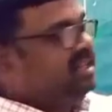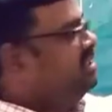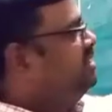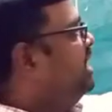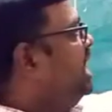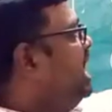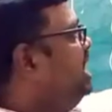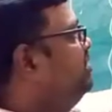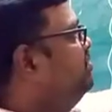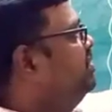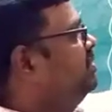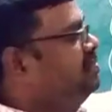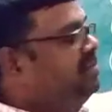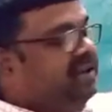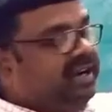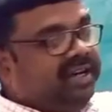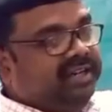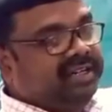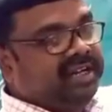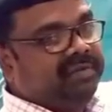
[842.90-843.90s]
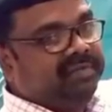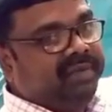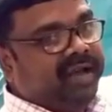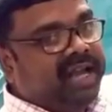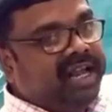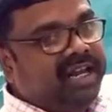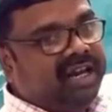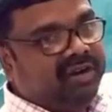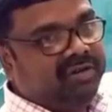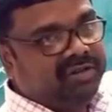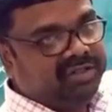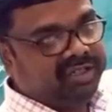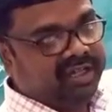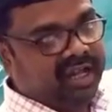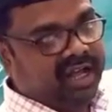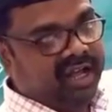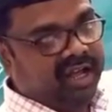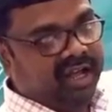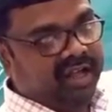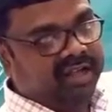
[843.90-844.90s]
that we predicted by Raoult's
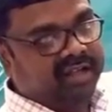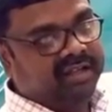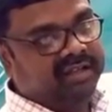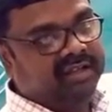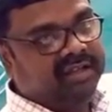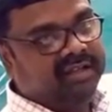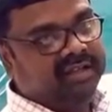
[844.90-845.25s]
law.